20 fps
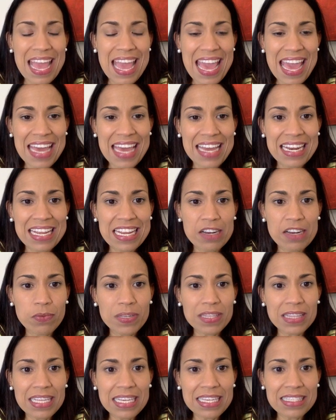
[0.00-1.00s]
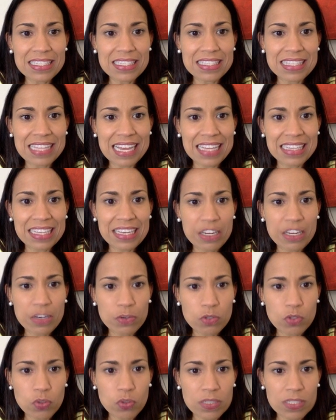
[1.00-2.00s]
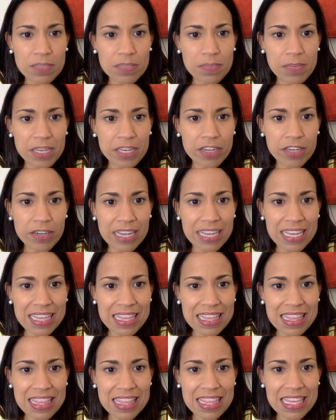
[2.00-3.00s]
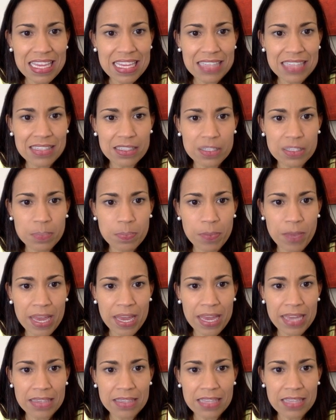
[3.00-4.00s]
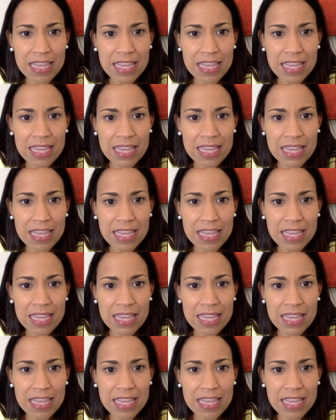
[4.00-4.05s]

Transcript: and it releases that neurotransmitter in this space